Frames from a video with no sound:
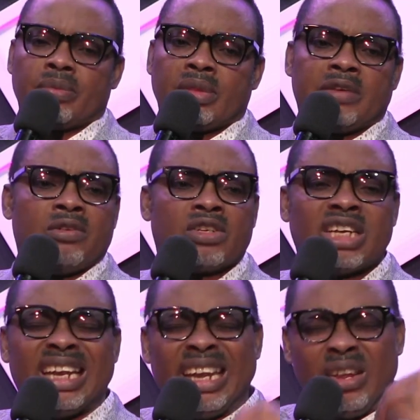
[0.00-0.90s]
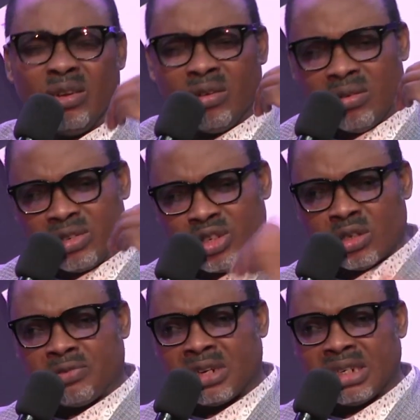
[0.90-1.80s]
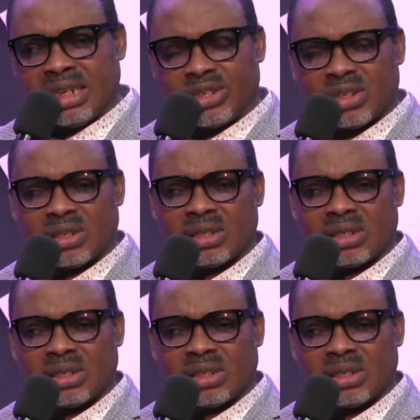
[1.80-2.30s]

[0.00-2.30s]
giving us a new sure foundation.